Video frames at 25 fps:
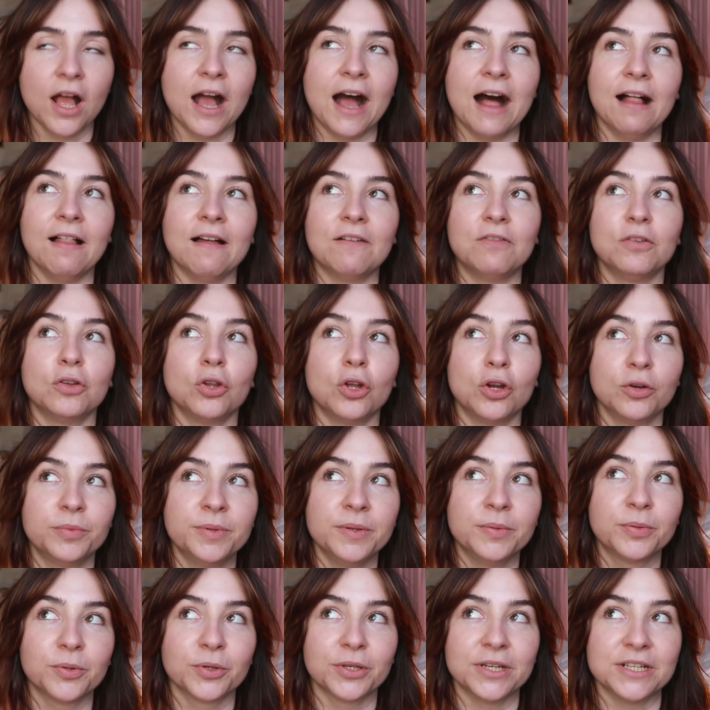I'll have a lot of
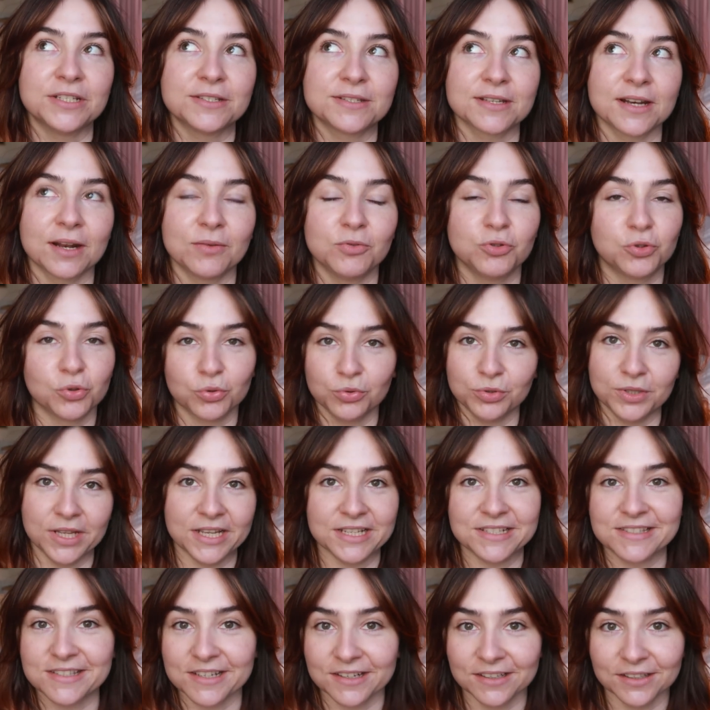people on Instagram who don't
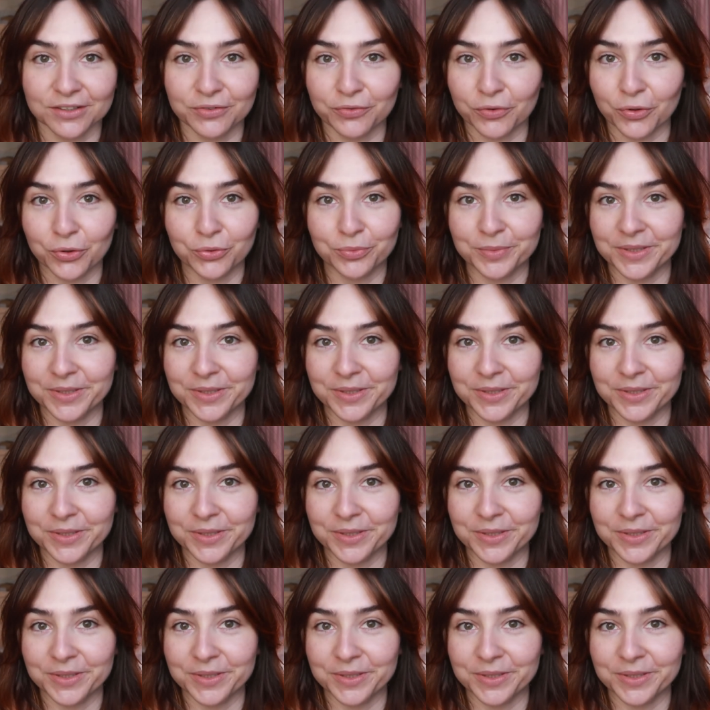necessarily follow